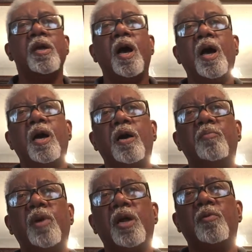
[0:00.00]

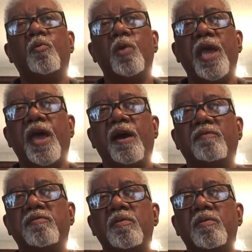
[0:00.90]
but we have